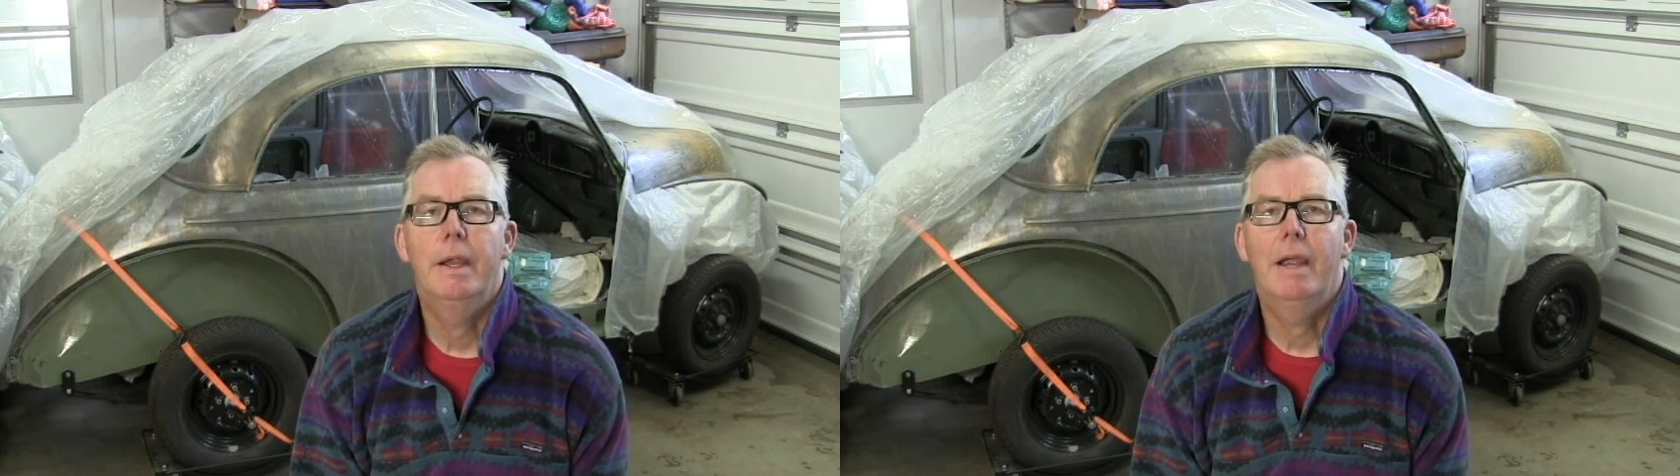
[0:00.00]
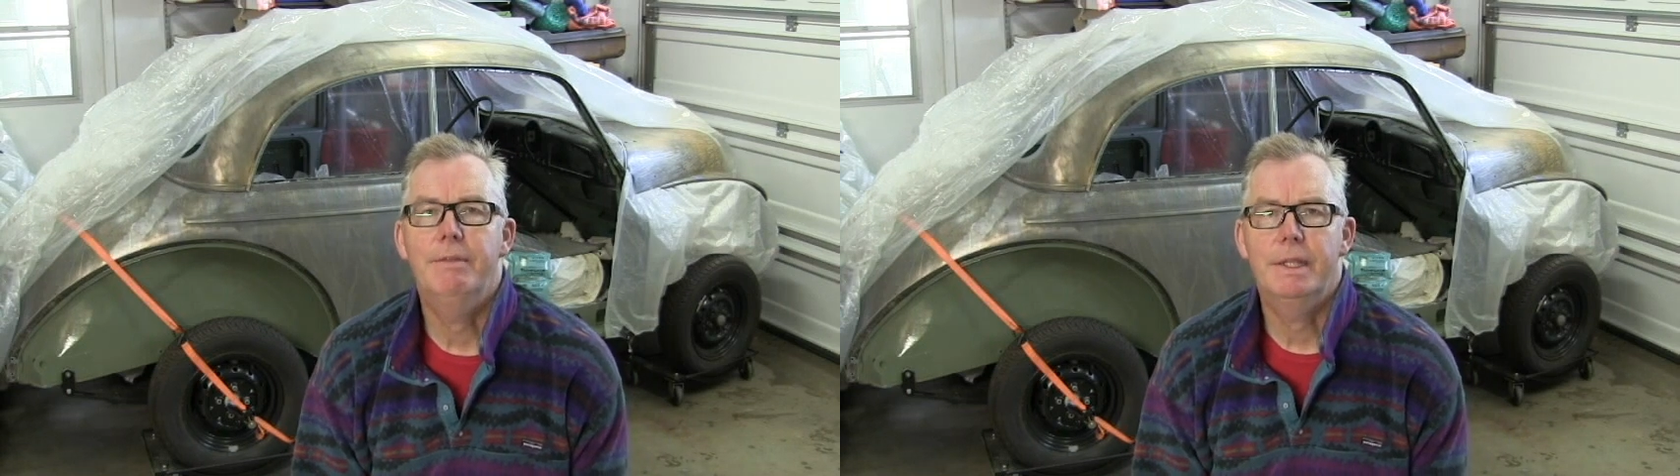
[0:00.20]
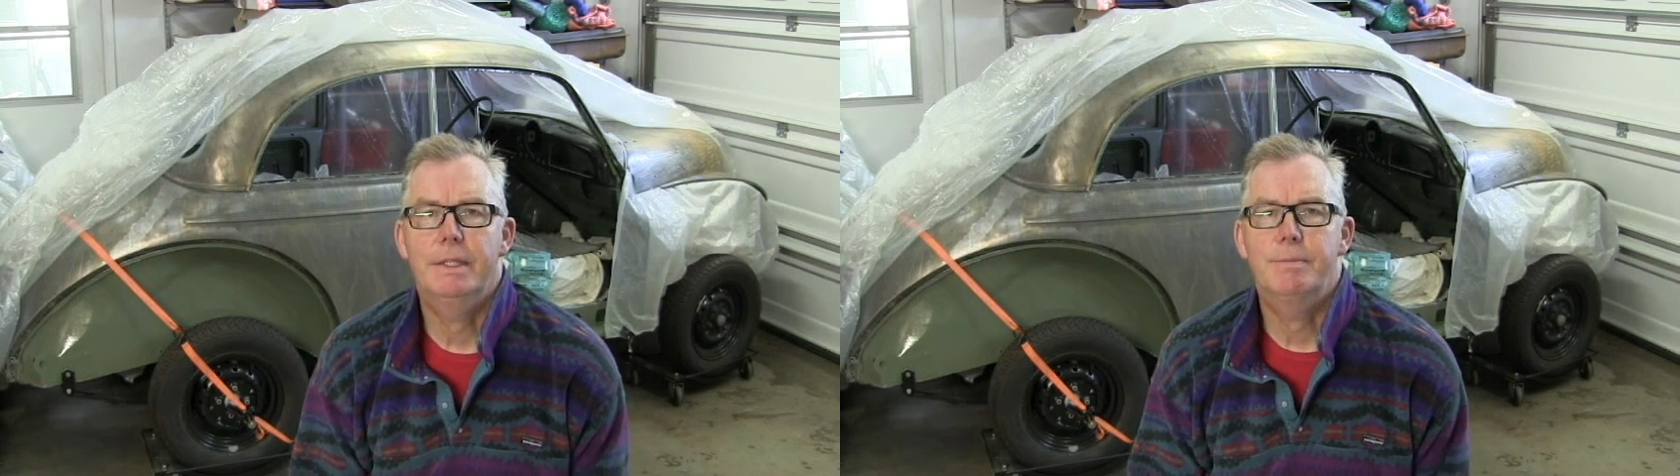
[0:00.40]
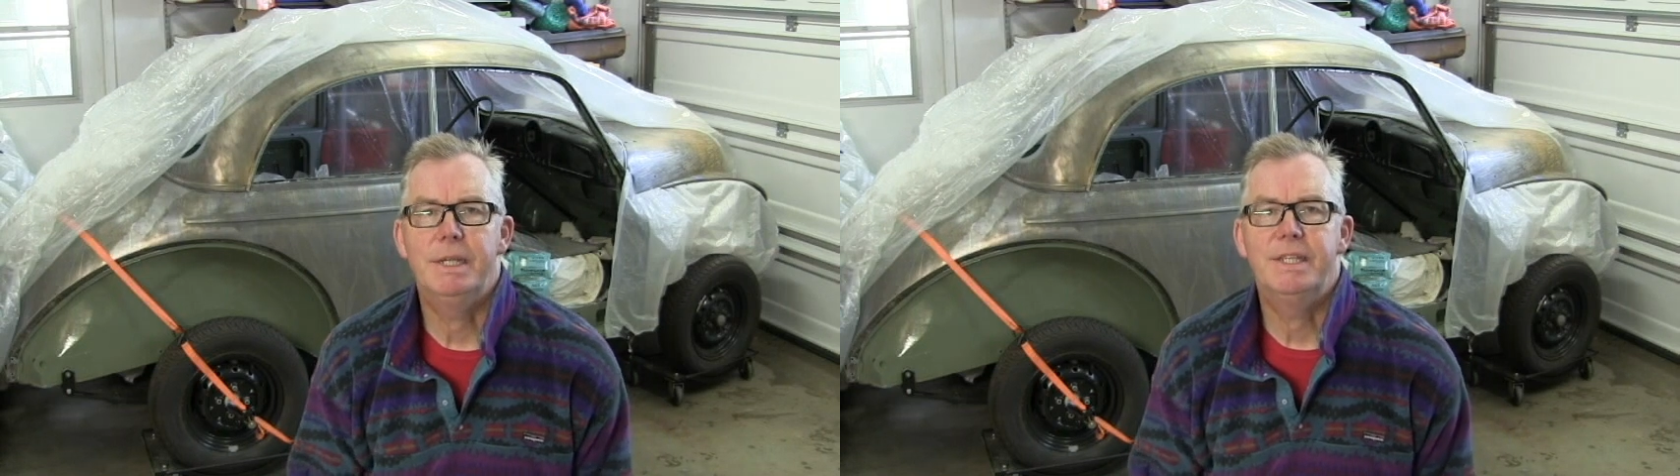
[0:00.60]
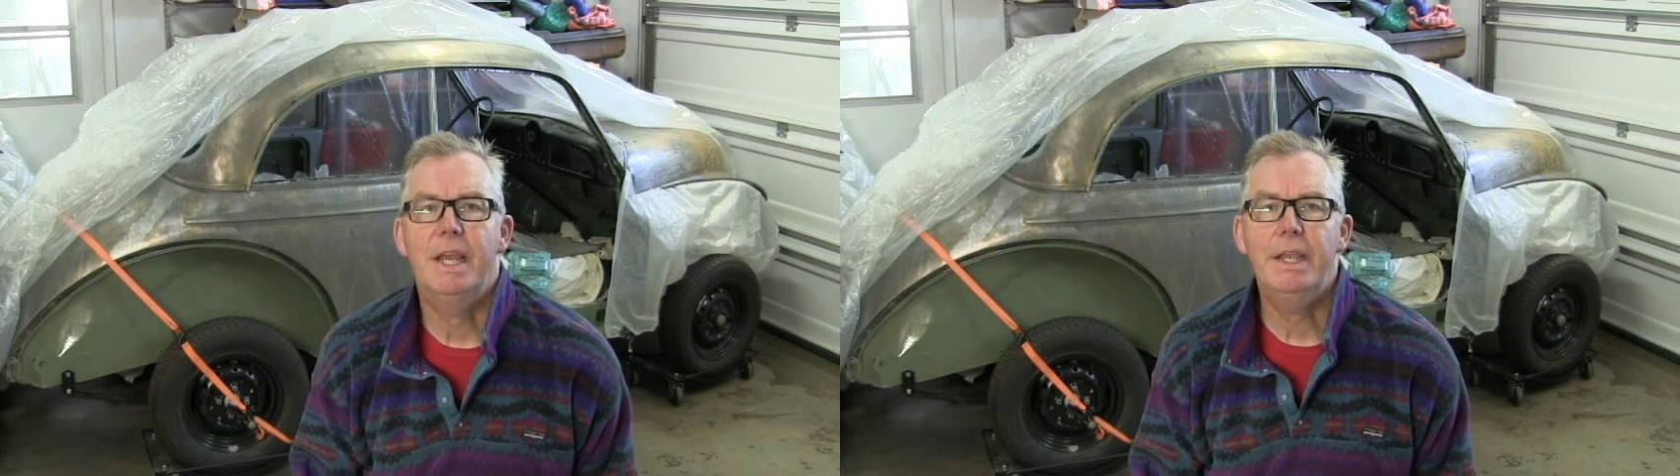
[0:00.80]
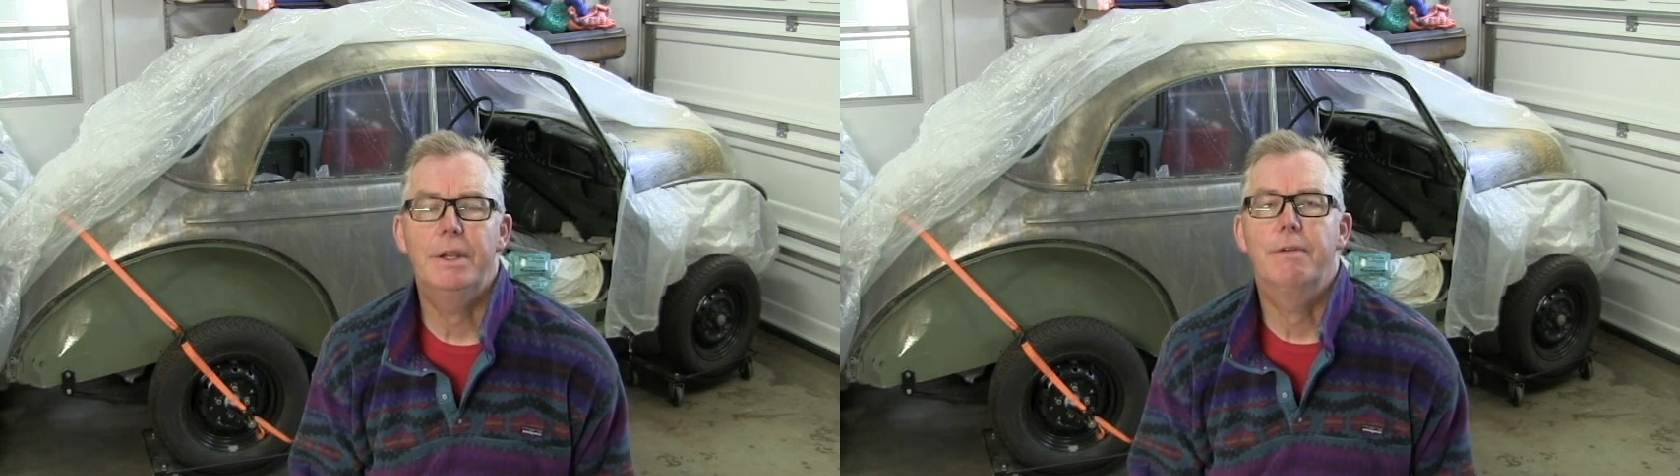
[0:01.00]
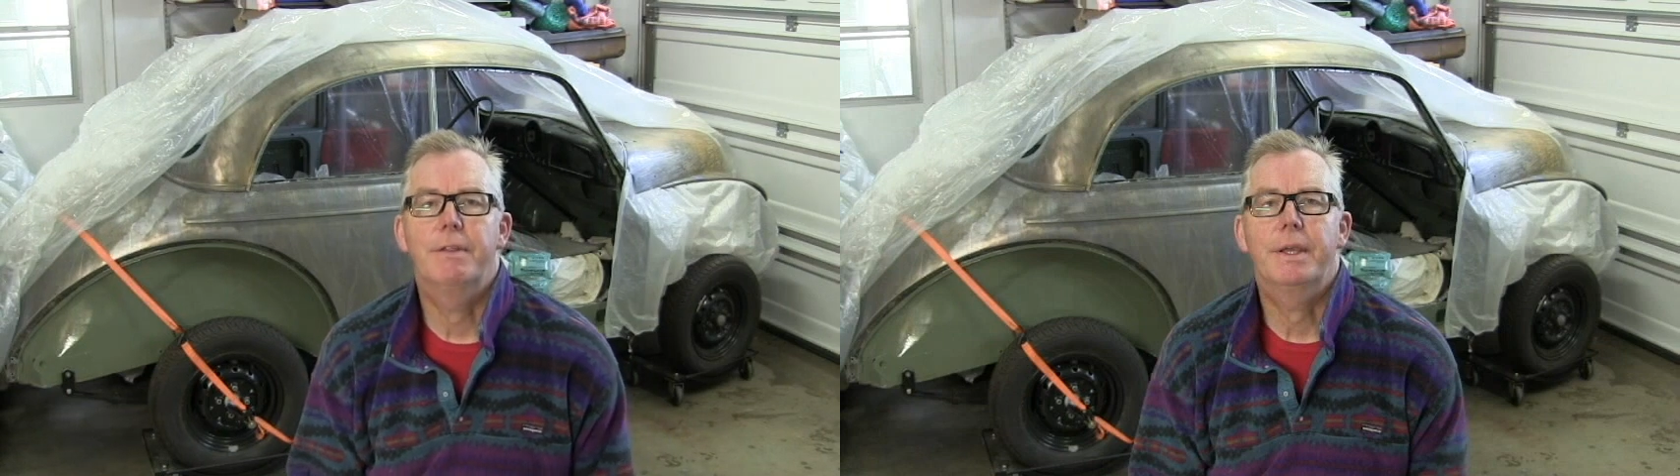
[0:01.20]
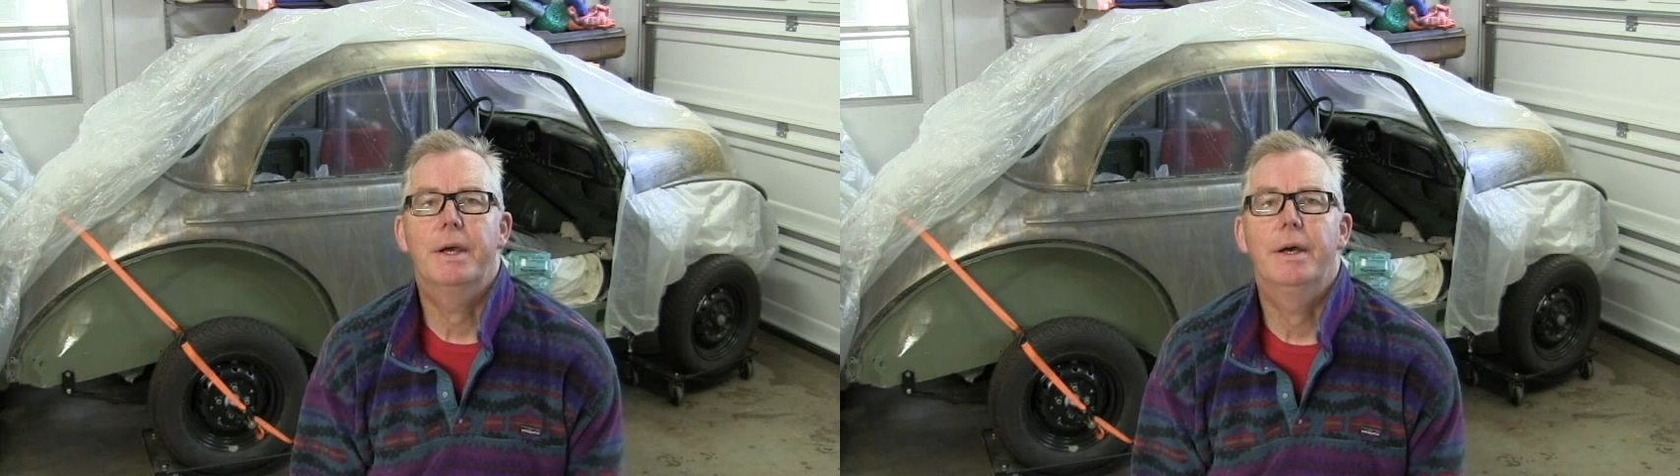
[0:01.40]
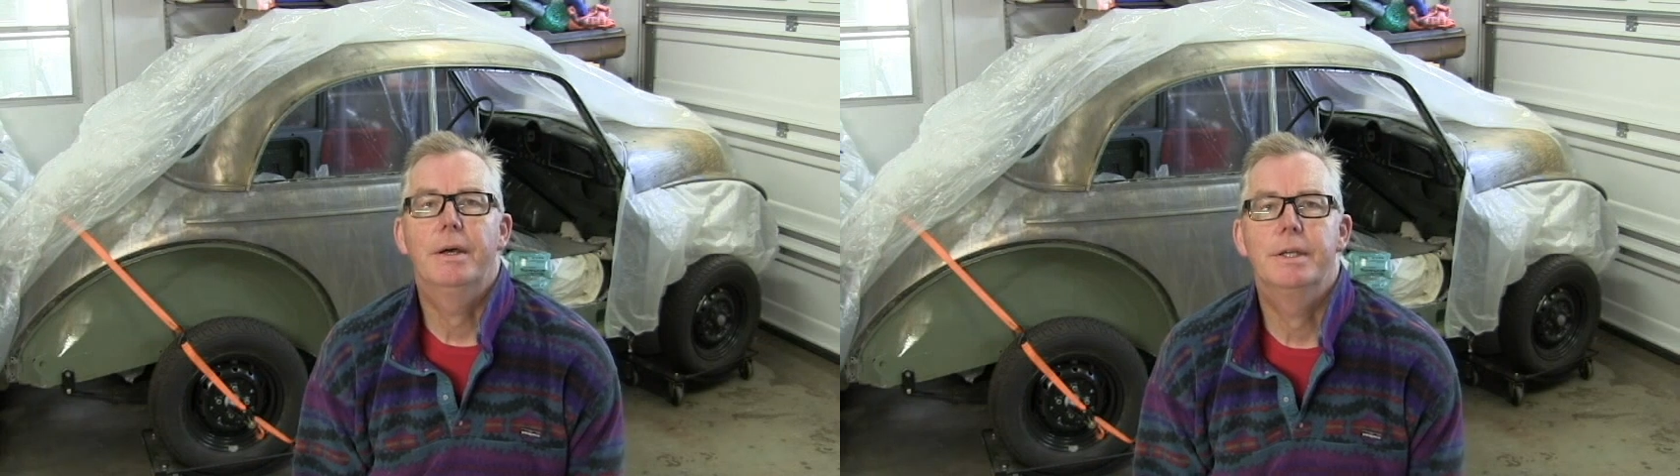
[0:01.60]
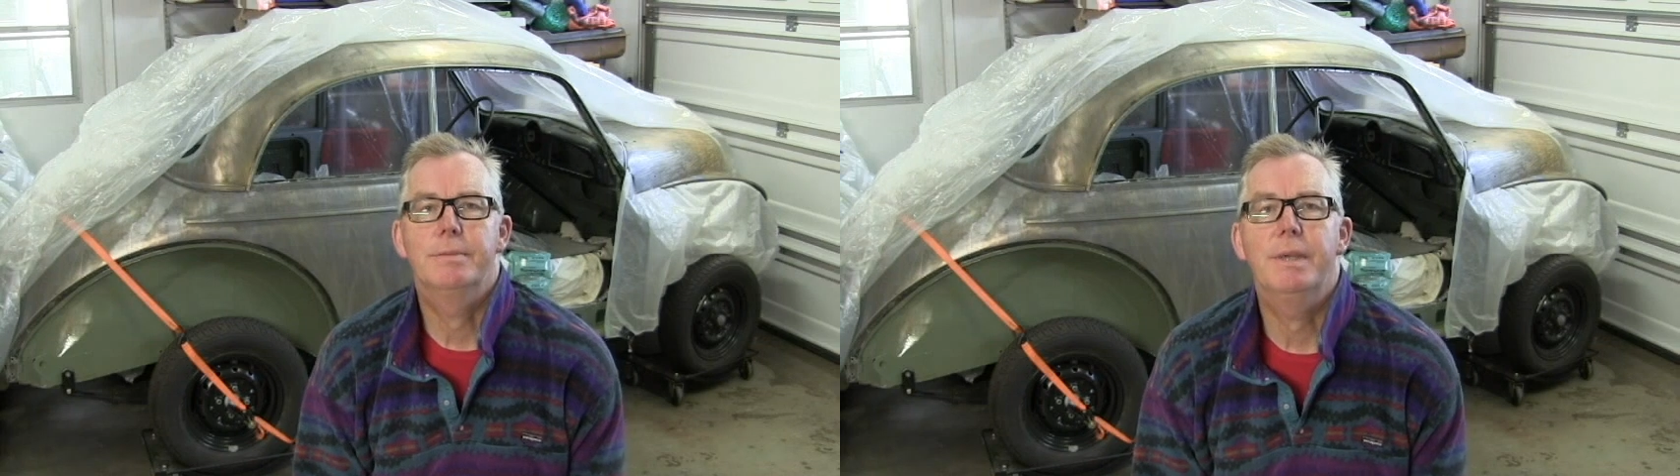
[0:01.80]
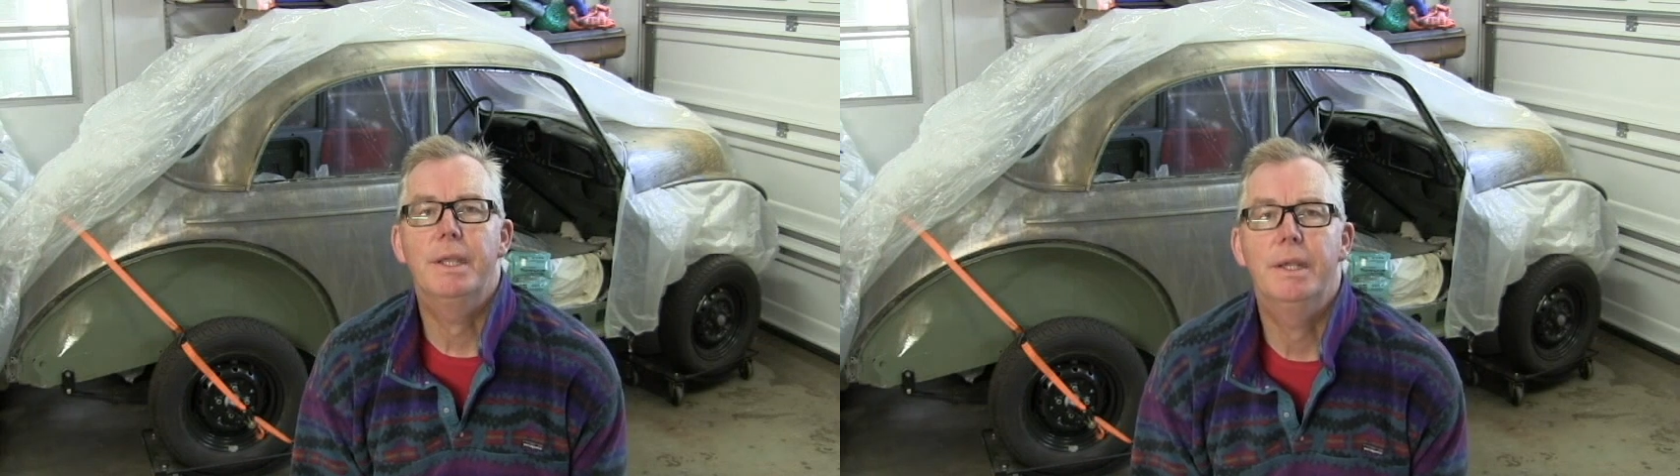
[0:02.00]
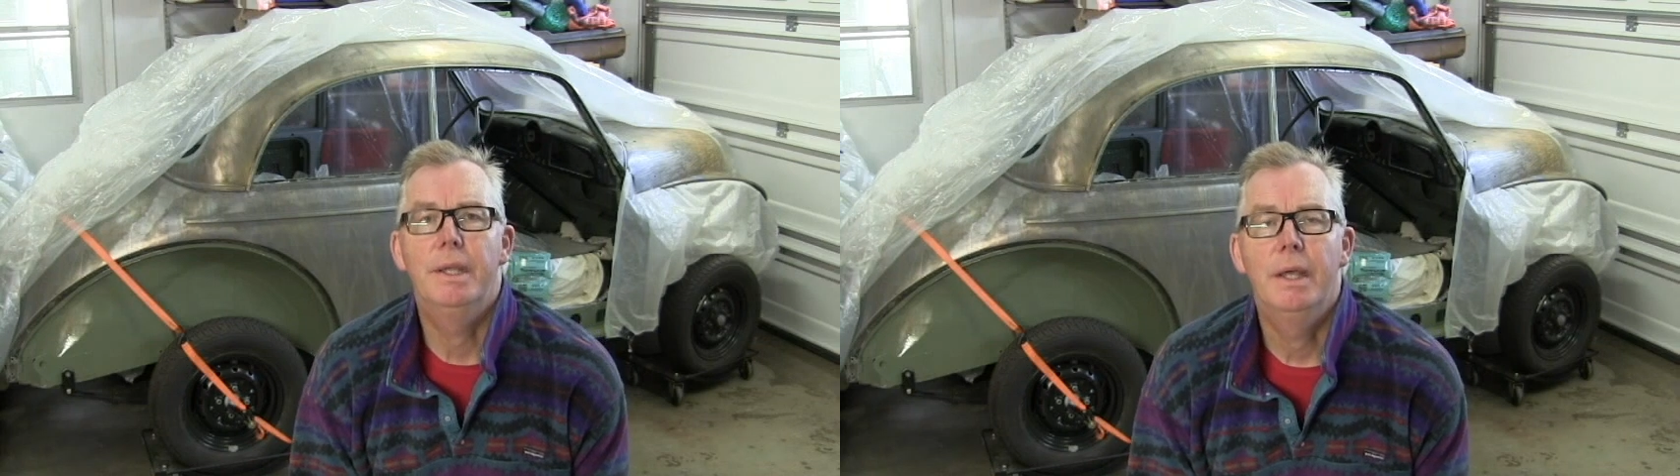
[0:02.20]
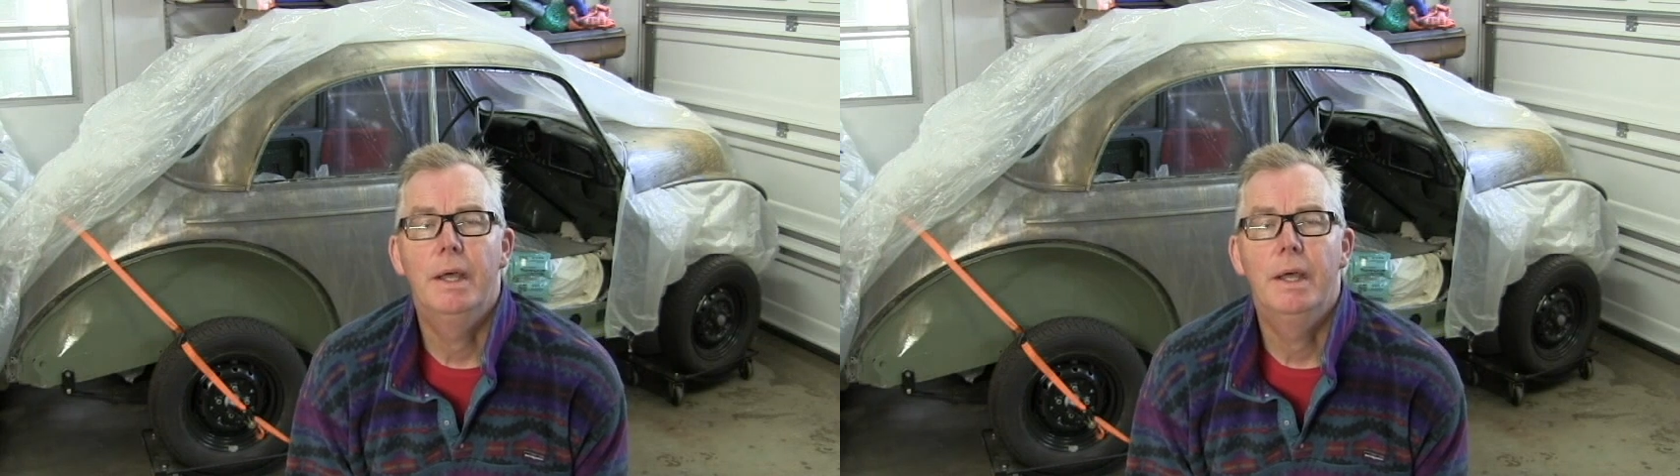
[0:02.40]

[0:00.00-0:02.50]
Everything that's been taken off the car has been